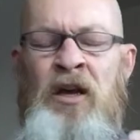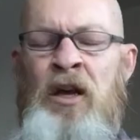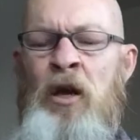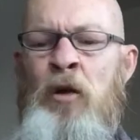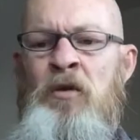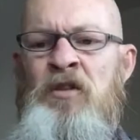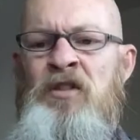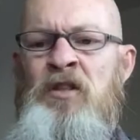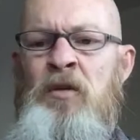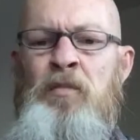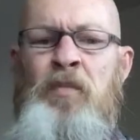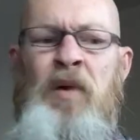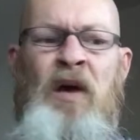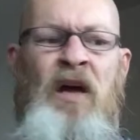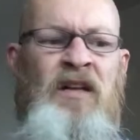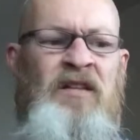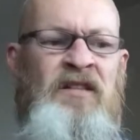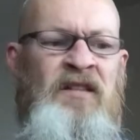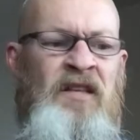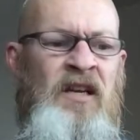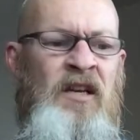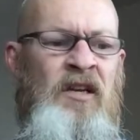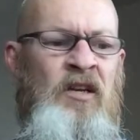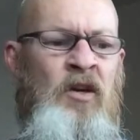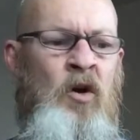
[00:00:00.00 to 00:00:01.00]
I know it's a
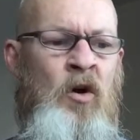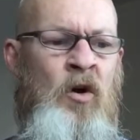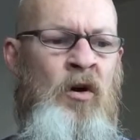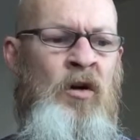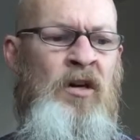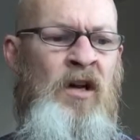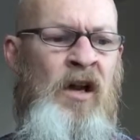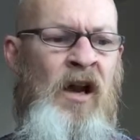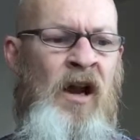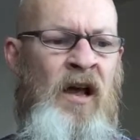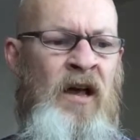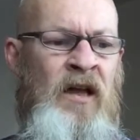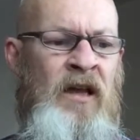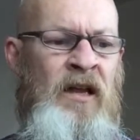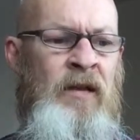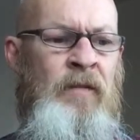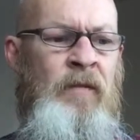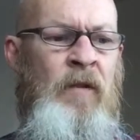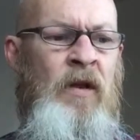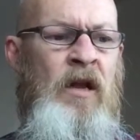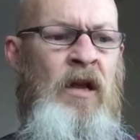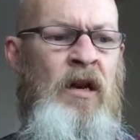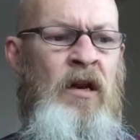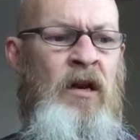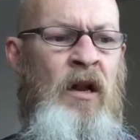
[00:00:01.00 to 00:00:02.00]
putty and not a clay
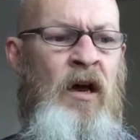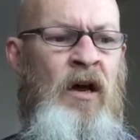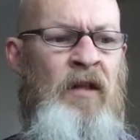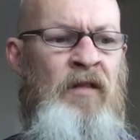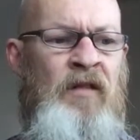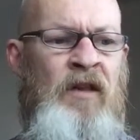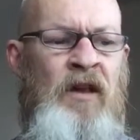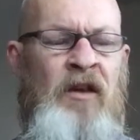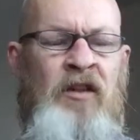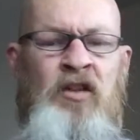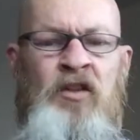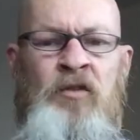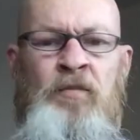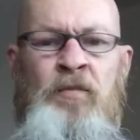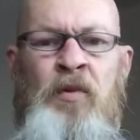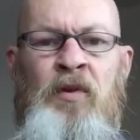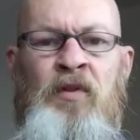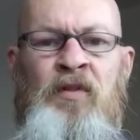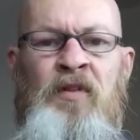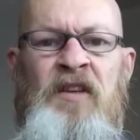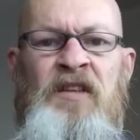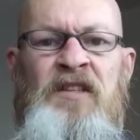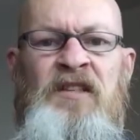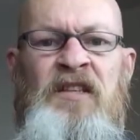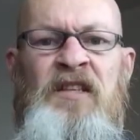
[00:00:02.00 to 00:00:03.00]
like the others,
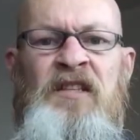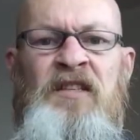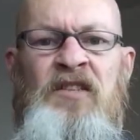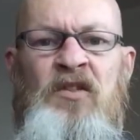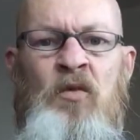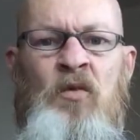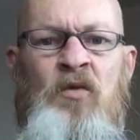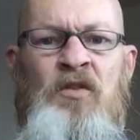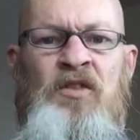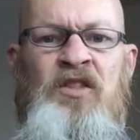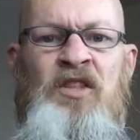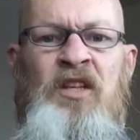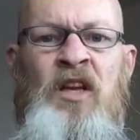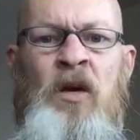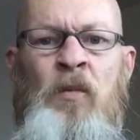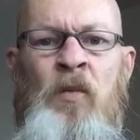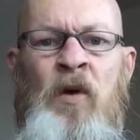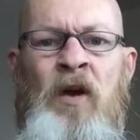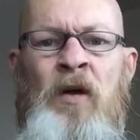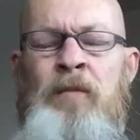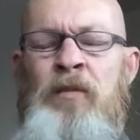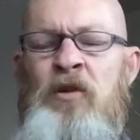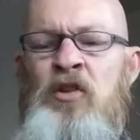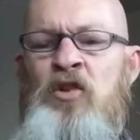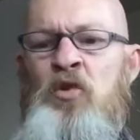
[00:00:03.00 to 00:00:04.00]
but this is sort of
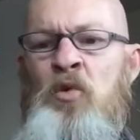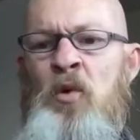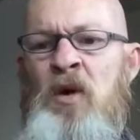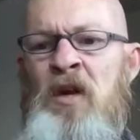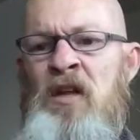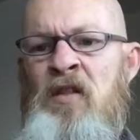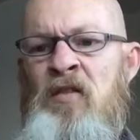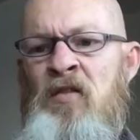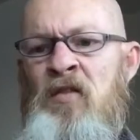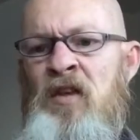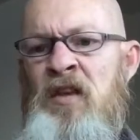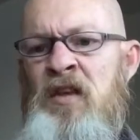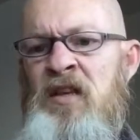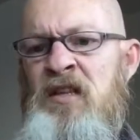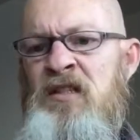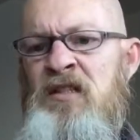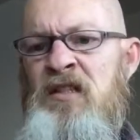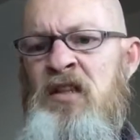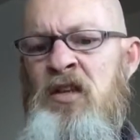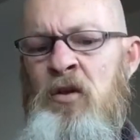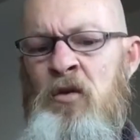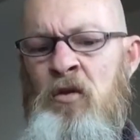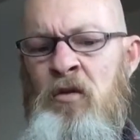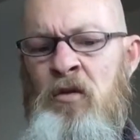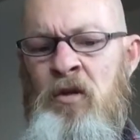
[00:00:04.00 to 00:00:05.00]
somewhere between these
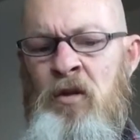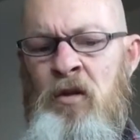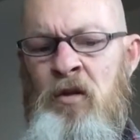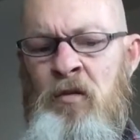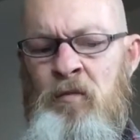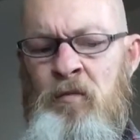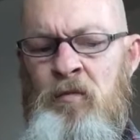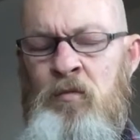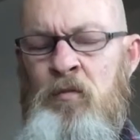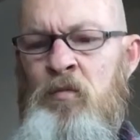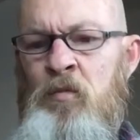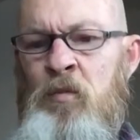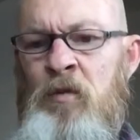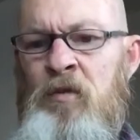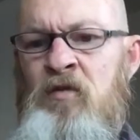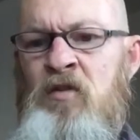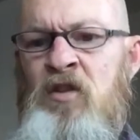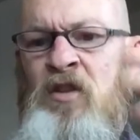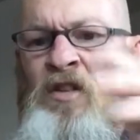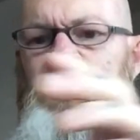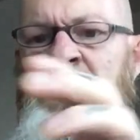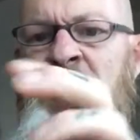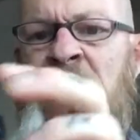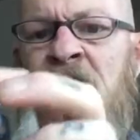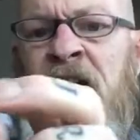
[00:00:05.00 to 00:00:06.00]
two that we've
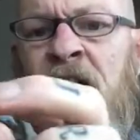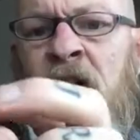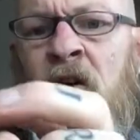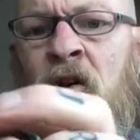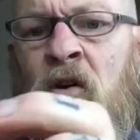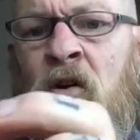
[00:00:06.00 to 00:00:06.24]
just had a